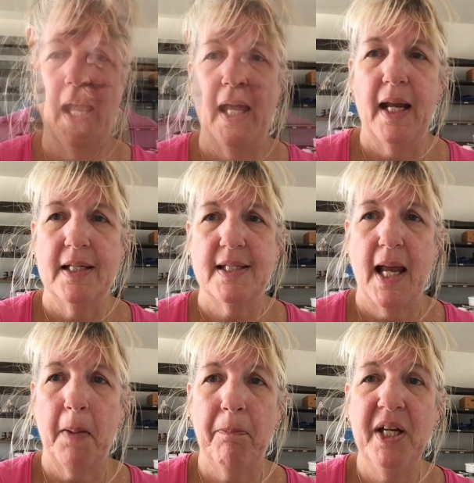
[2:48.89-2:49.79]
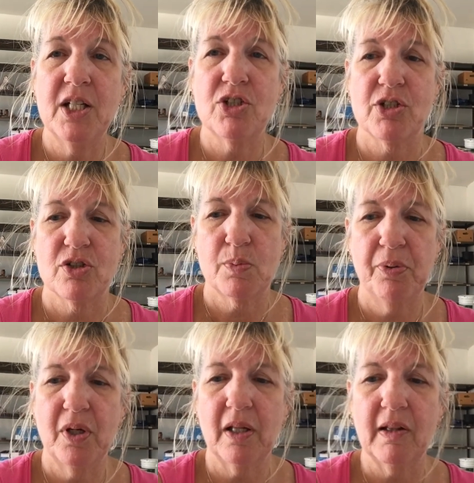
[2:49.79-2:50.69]
and I take pictures,
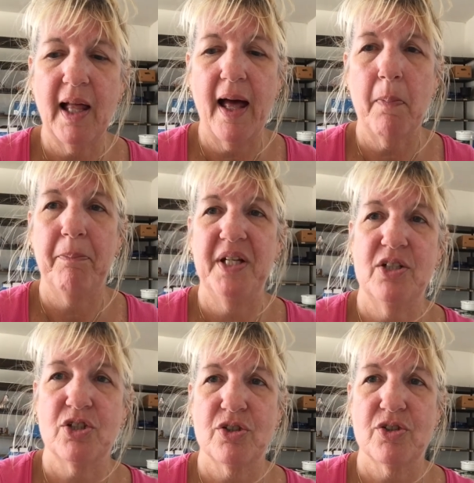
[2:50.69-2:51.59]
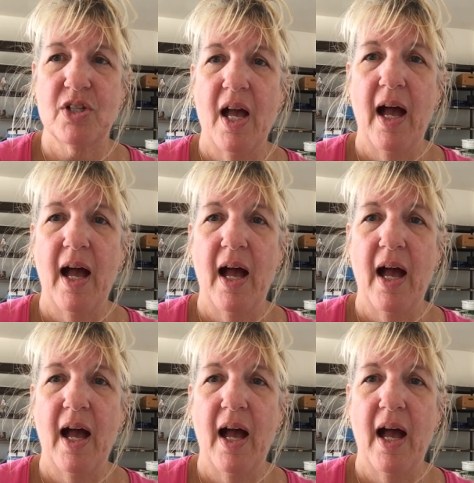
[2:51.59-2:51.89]
put a lot of pictures.